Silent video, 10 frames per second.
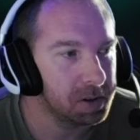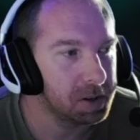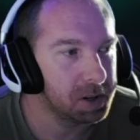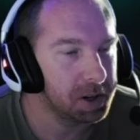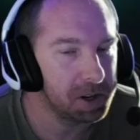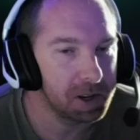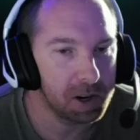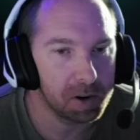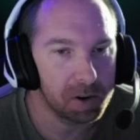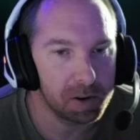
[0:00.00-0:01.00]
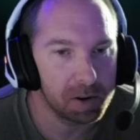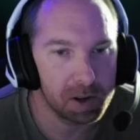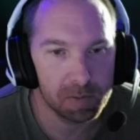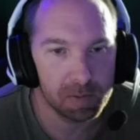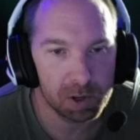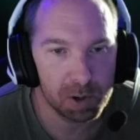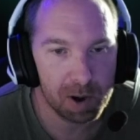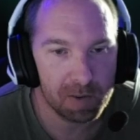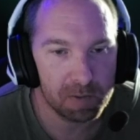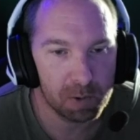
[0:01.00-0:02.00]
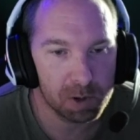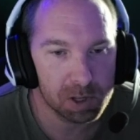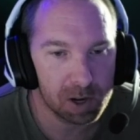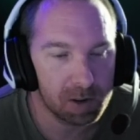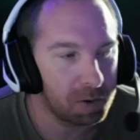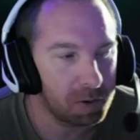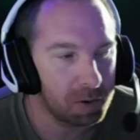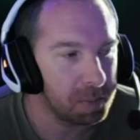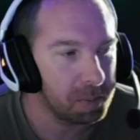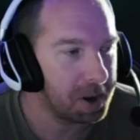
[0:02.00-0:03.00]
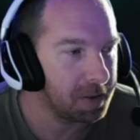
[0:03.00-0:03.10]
anything other than you have 4 slots for melee and